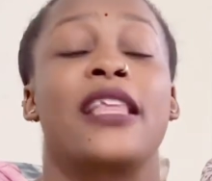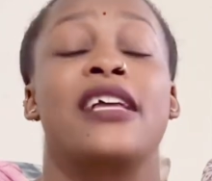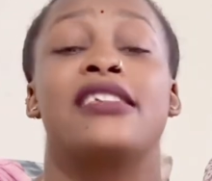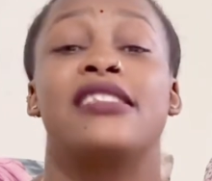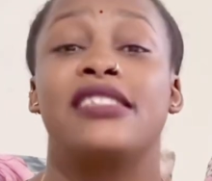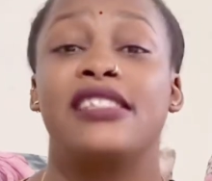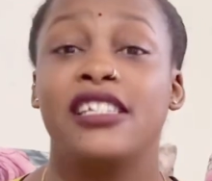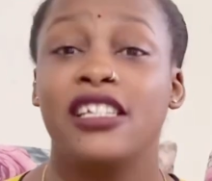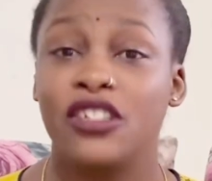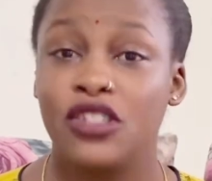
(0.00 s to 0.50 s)

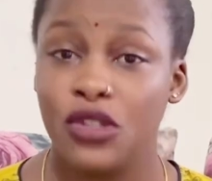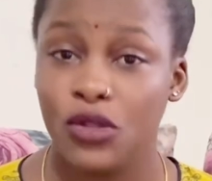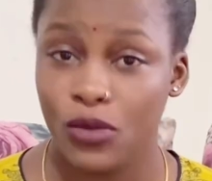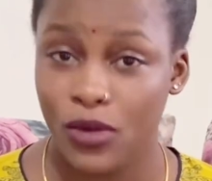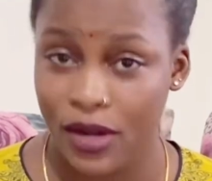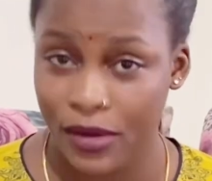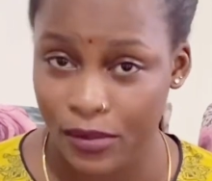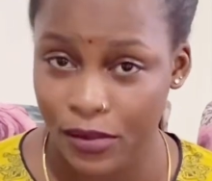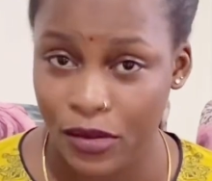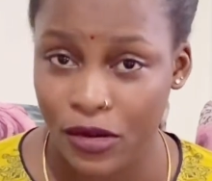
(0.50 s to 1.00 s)
Stick to
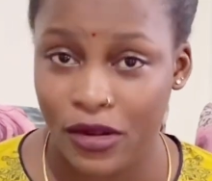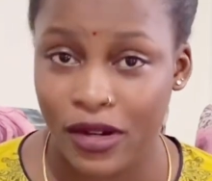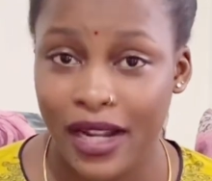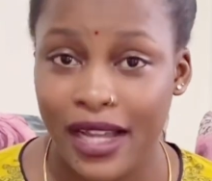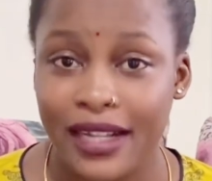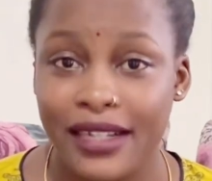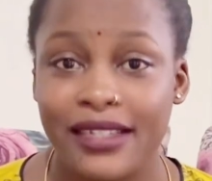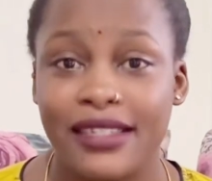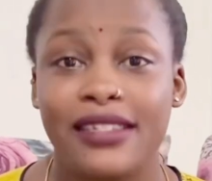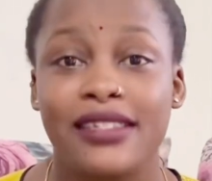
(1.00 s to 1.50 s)
one
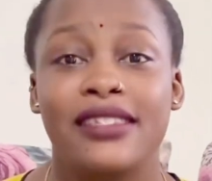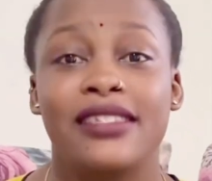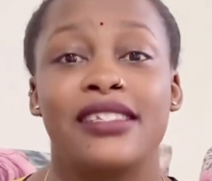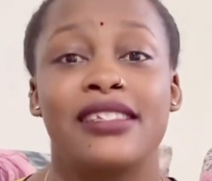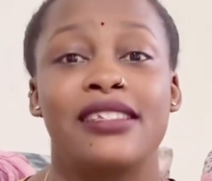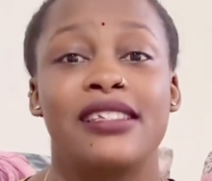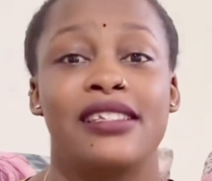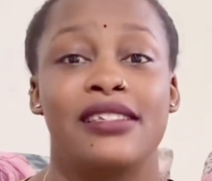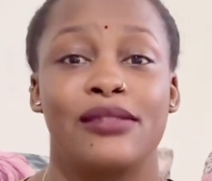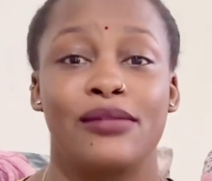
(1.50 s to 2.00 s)
product.
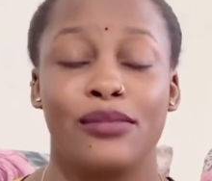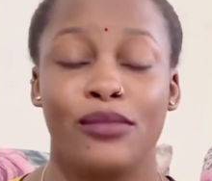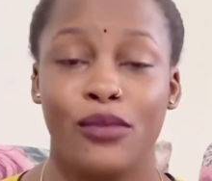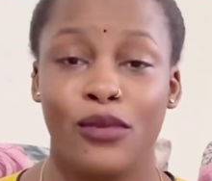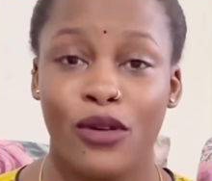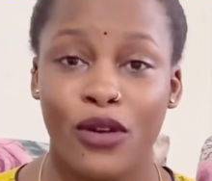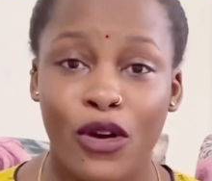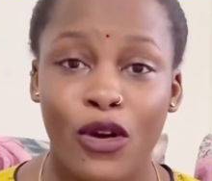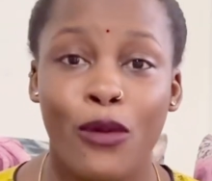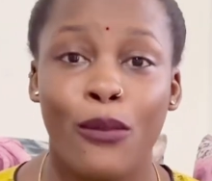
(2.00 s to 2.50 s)
This is
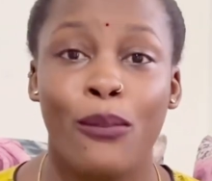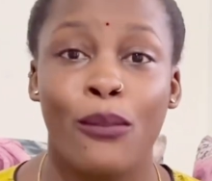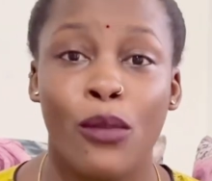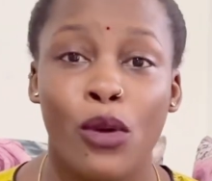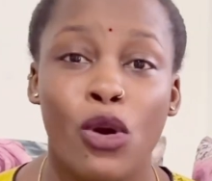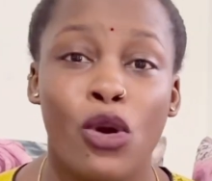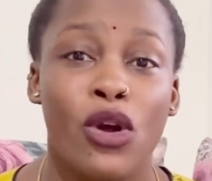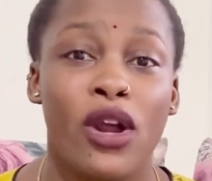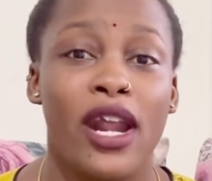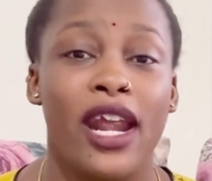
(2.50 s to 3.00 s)

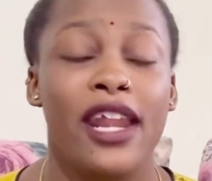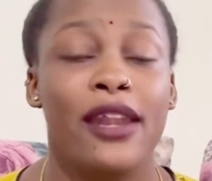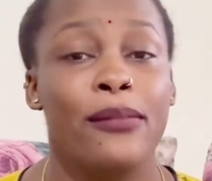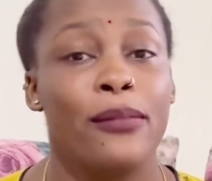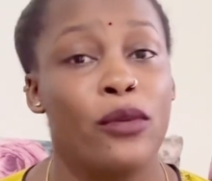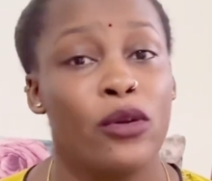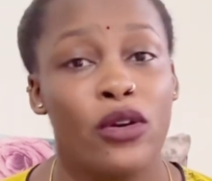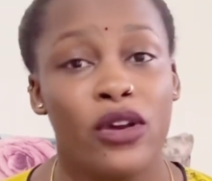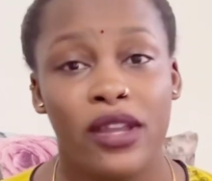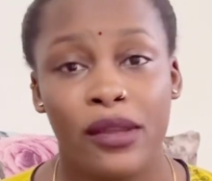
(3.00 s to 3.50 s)
more and
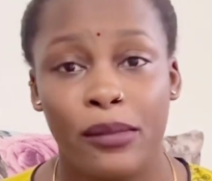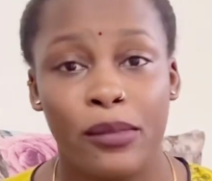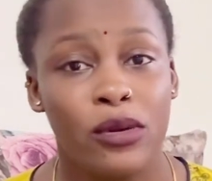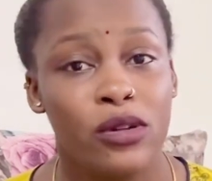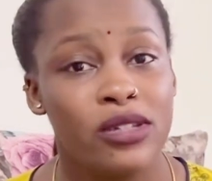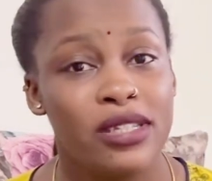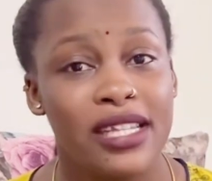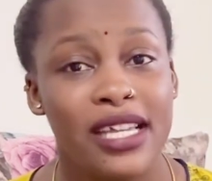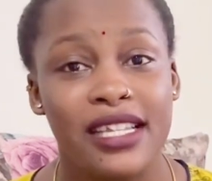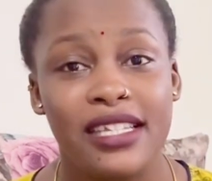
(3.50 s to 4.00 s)
more
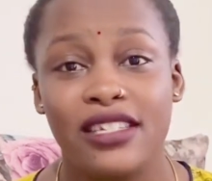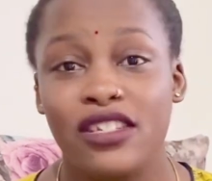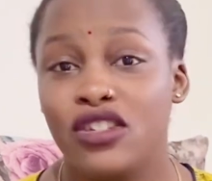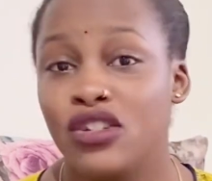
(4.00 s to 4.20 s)
important.